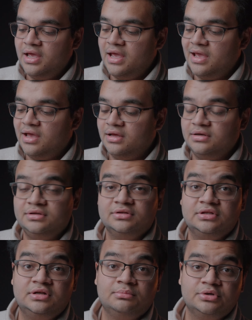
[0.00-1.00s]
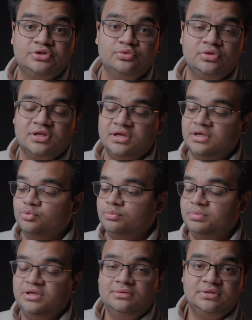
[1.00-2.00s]
And the number two thing would
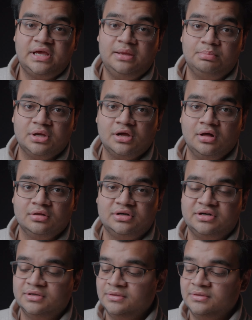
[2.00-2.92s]
be the Apex color.